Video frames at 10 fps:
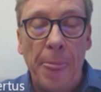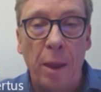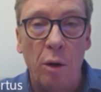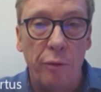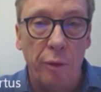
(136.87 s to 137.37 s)

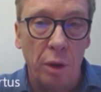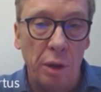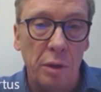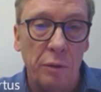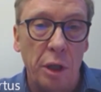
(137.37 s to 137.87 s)
of all
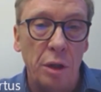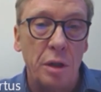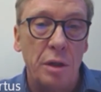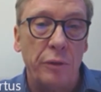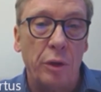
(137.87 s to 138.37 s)

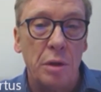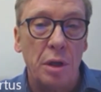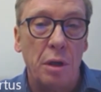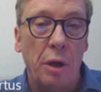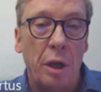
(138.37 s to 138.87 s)
interventions, of course,
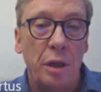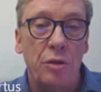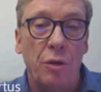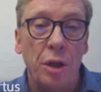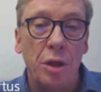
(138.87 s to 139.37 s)
are
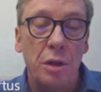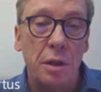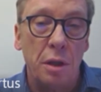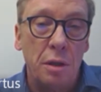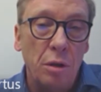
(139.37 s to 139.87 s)

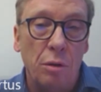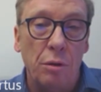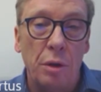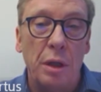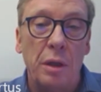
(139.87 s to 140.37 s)
extractions, as you do
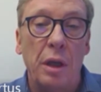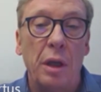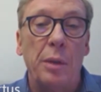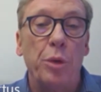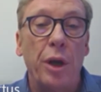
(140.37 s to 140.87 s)
it in
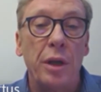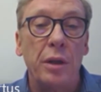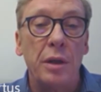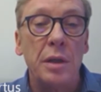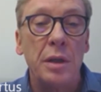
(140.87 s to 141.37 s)
daily
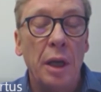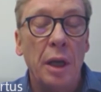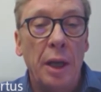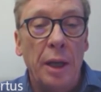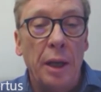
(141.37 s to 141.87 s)
practice,
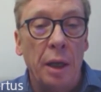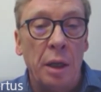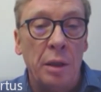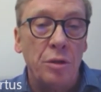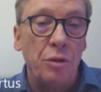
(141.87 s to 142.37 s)

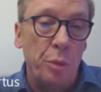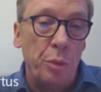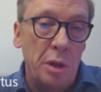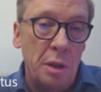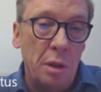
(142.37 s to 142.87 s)
and
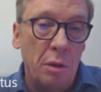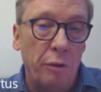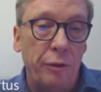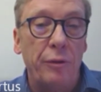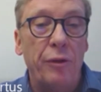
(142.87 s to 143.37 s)
treatment
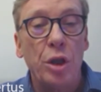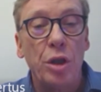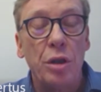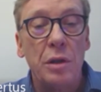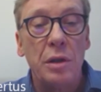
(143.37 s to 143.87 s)
of
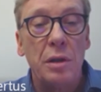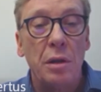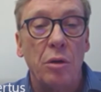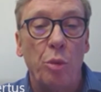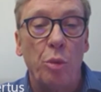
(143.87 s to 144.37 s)
infections, a
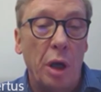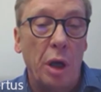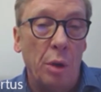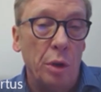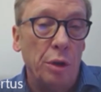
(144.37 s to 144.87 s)
topic
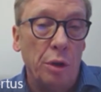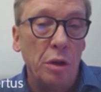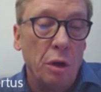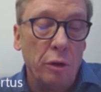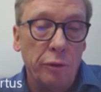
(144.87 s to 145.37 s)
I will not
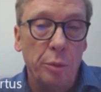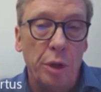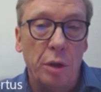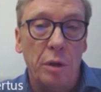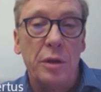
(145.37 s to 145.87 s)
cover
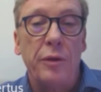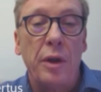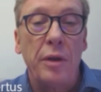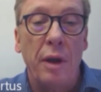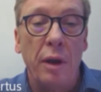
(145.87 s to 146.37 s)
because of the
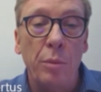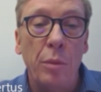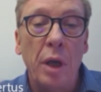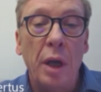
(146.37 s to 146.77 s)
time.